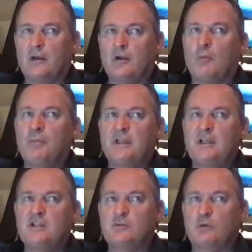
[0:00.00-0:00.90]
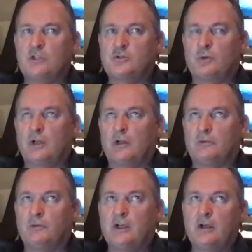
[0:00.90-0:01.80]
companies which
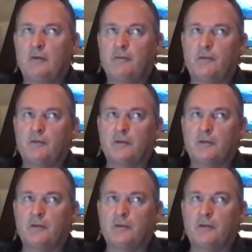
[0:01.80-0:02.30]
will recover